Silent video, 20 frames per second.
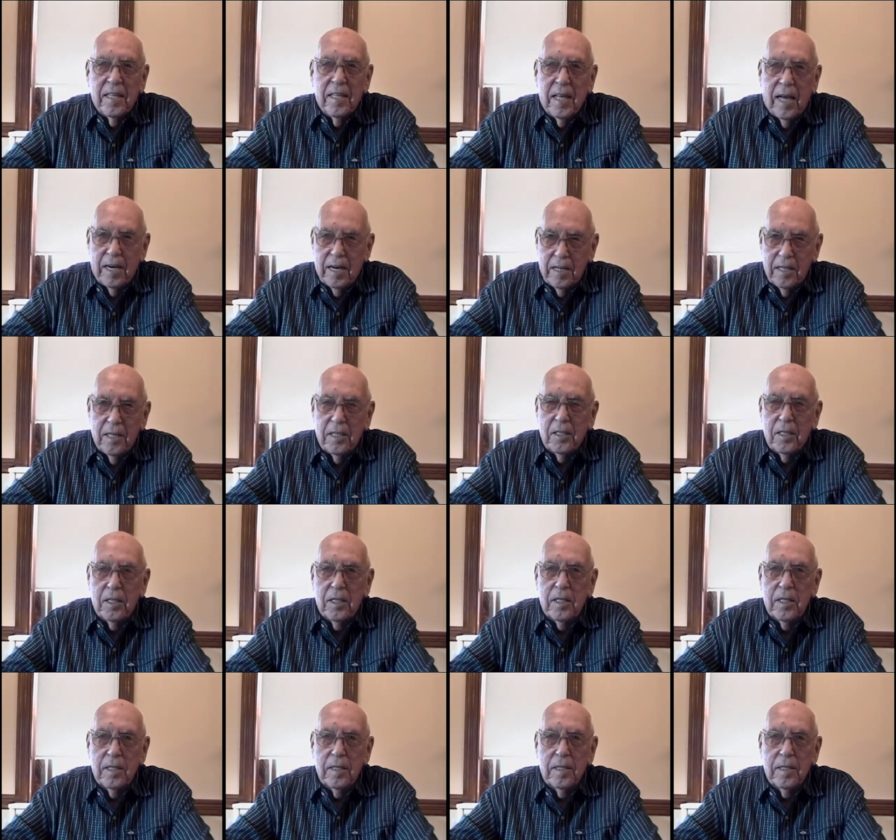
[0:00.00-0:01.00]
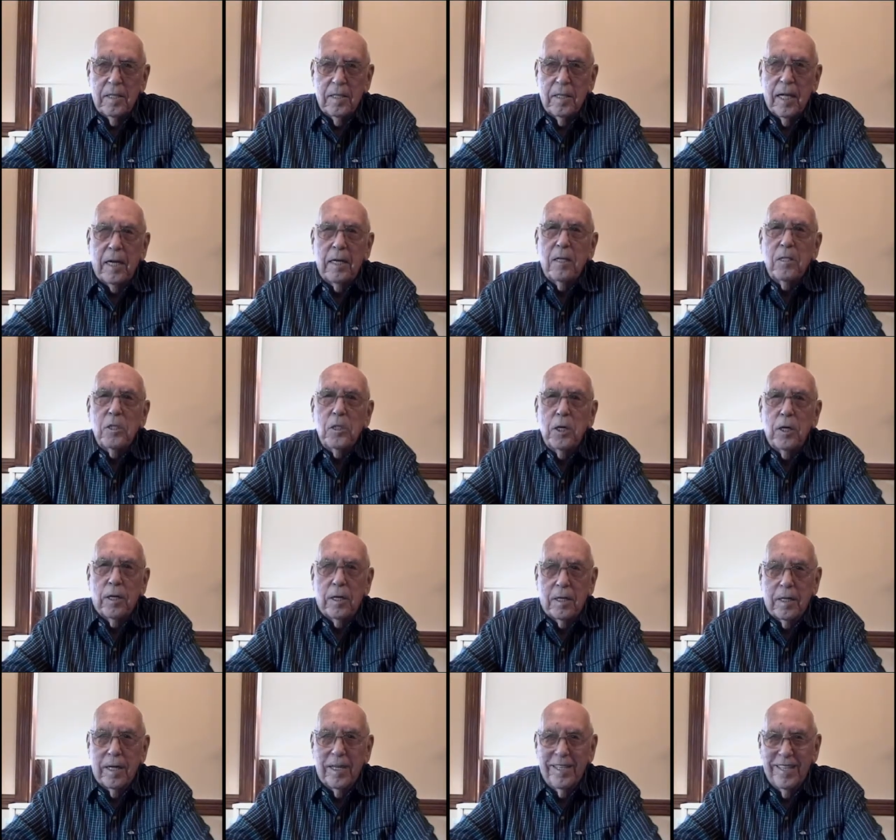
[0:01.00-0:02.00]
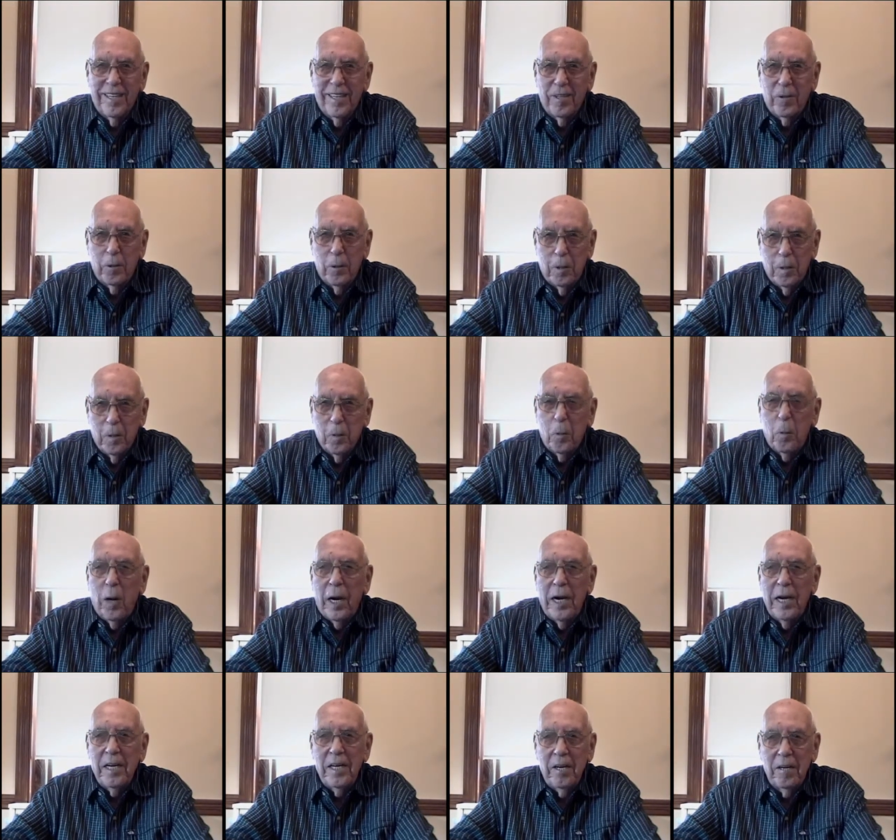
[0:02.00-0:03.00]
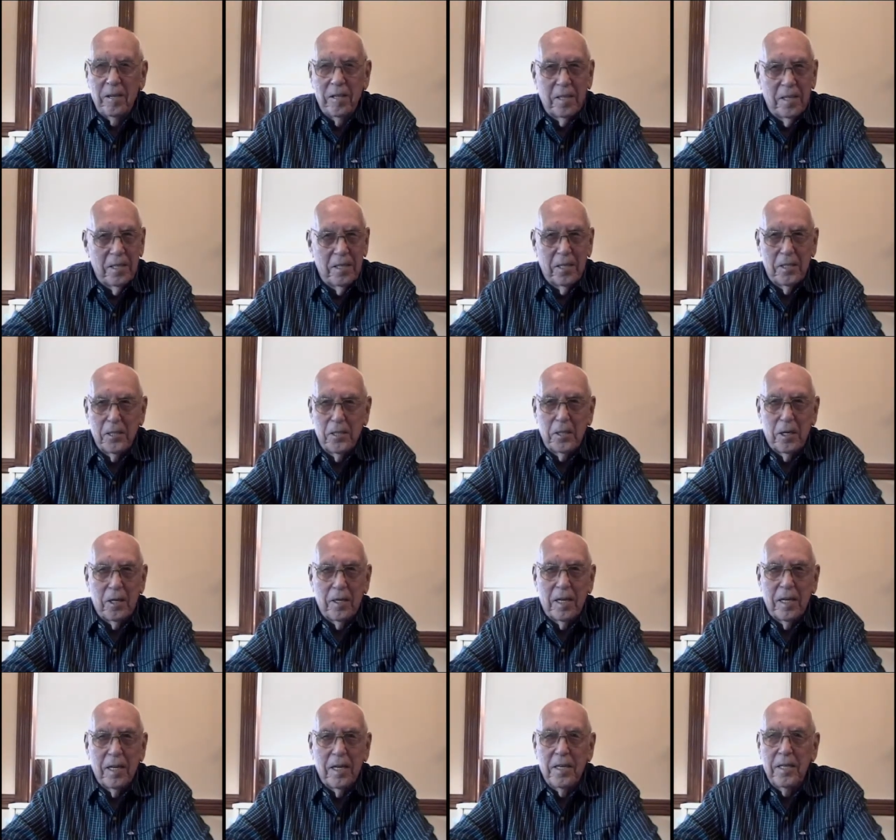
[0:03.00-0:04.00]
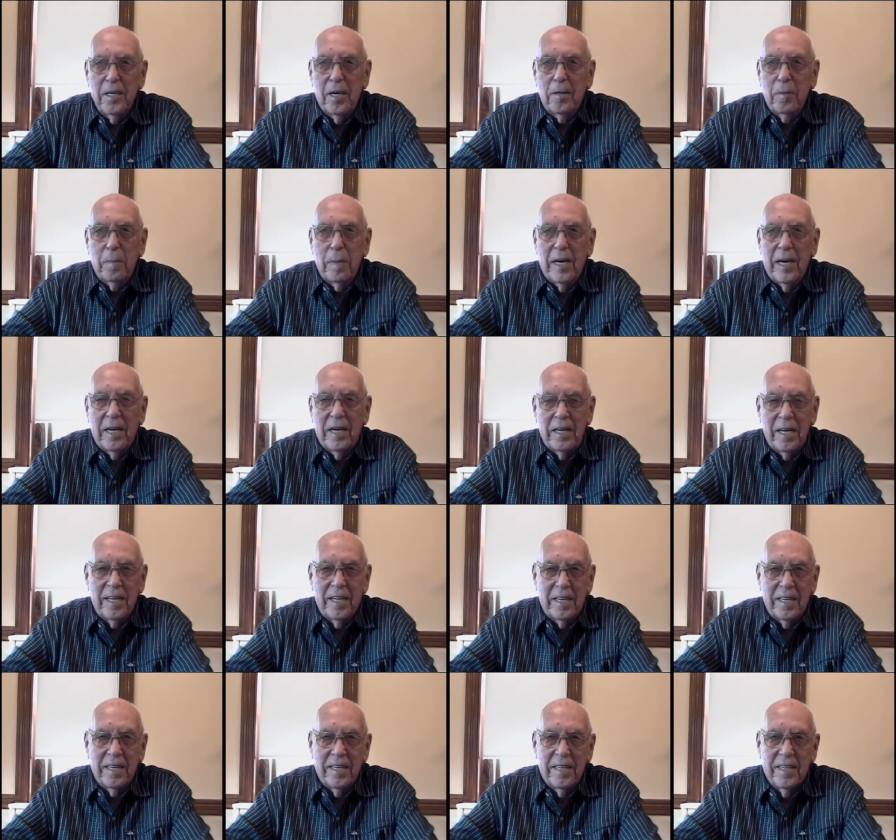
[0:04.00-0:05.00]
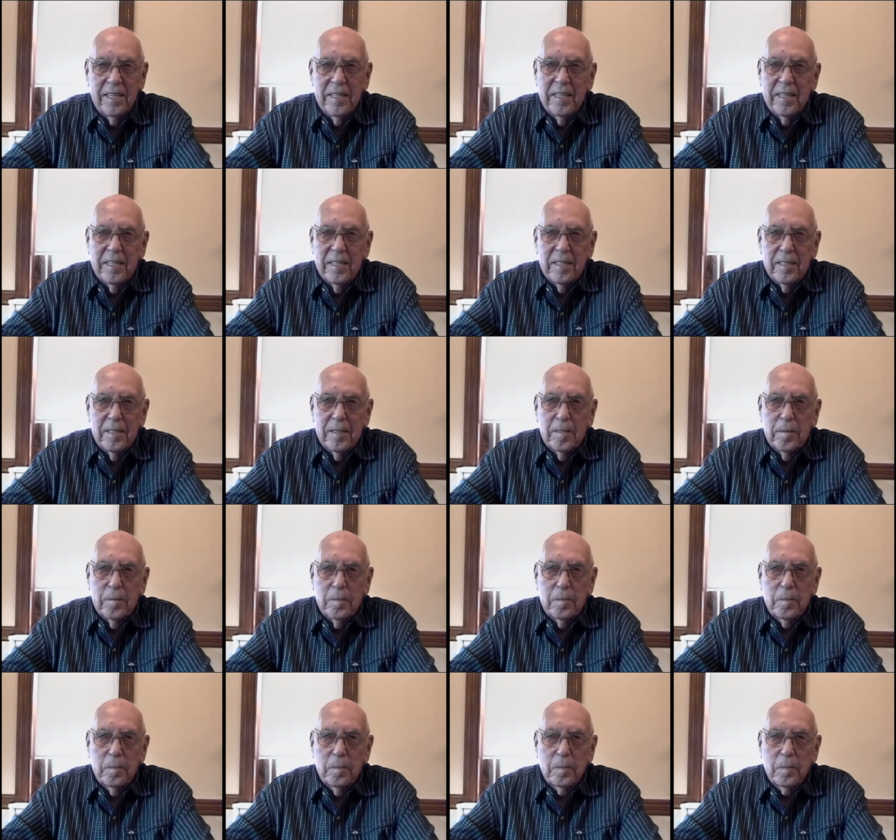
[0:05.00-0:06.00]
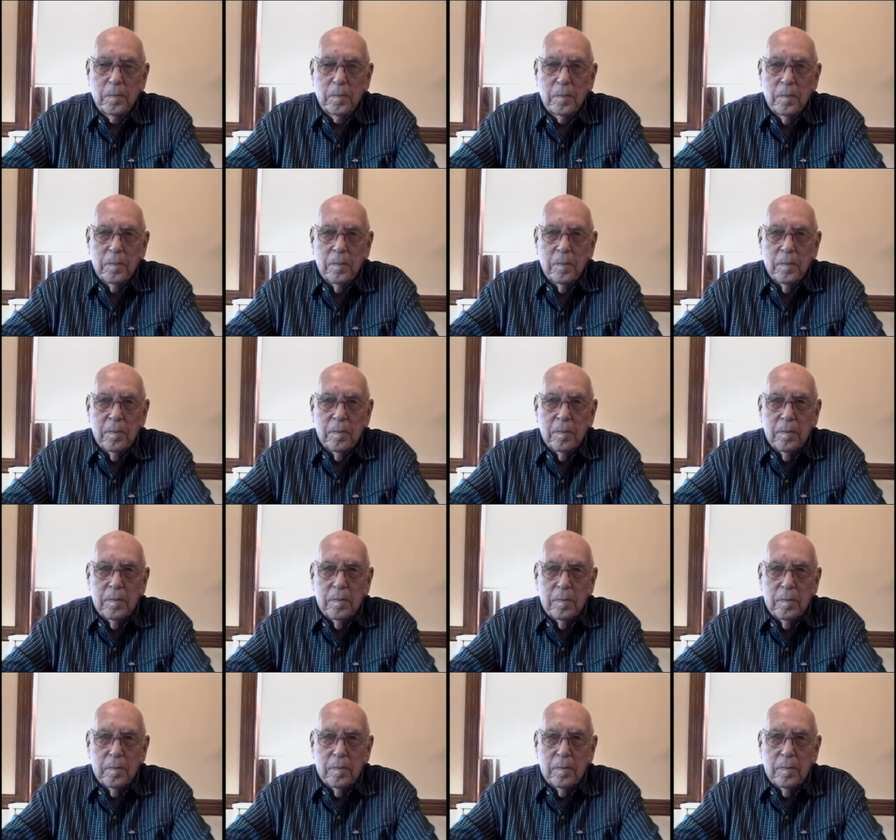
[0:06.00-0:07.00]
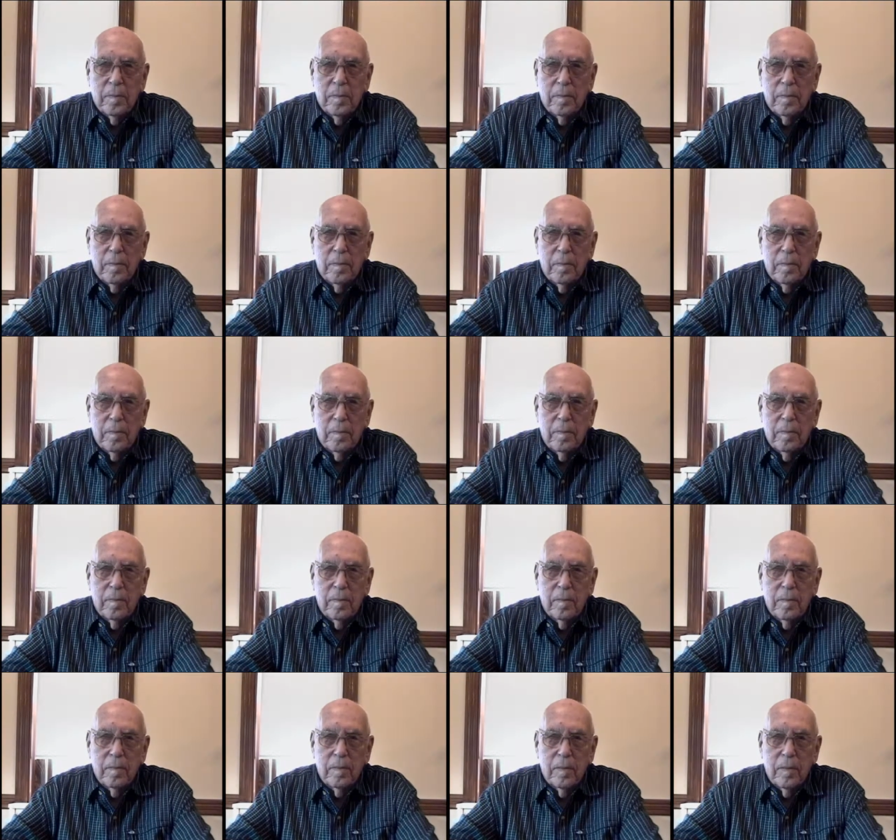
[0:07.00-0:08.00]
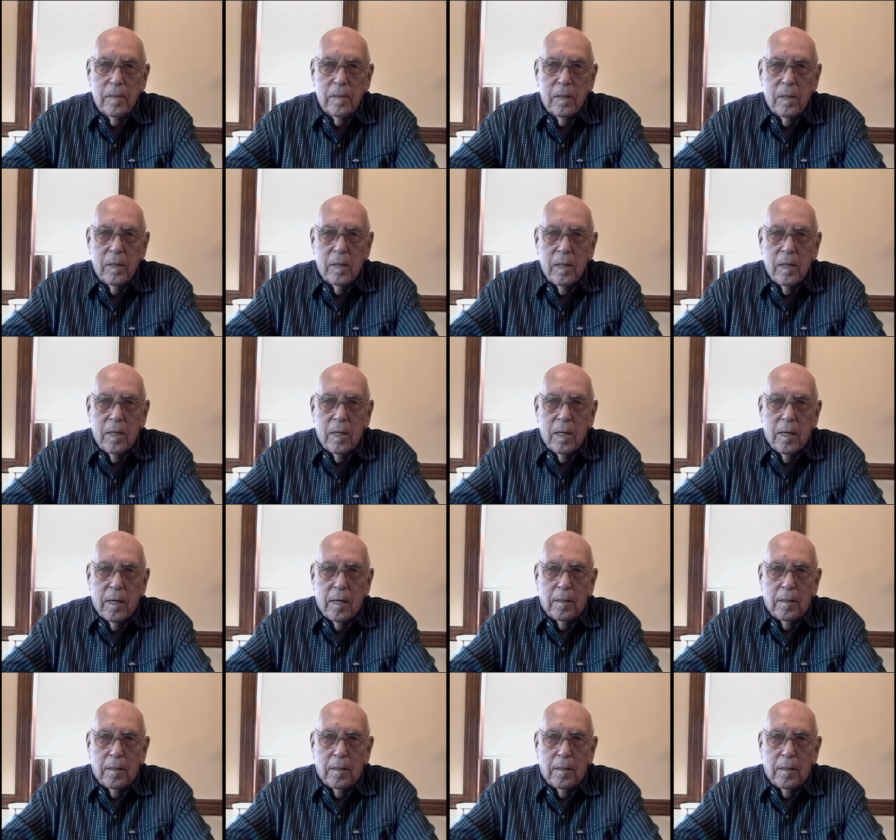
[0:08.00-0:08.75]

But. That is young. Wayne, you're still a young man yet. Okay. What else was I going to